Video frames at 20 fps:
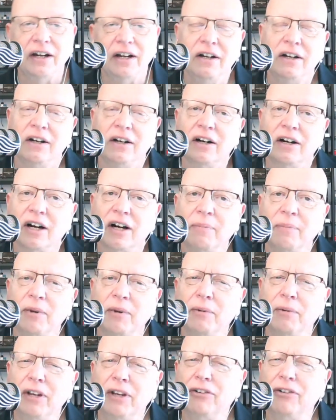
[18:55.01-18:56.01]
A couple
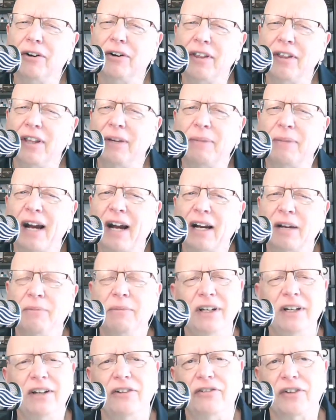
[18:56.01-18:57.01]
of weeks ago, I think back in
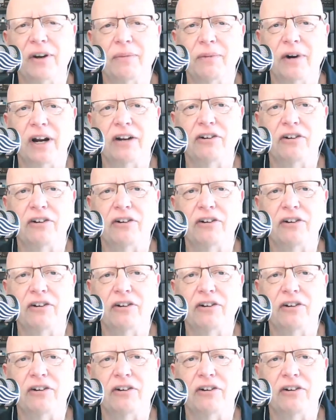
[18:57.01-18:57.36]
mid December,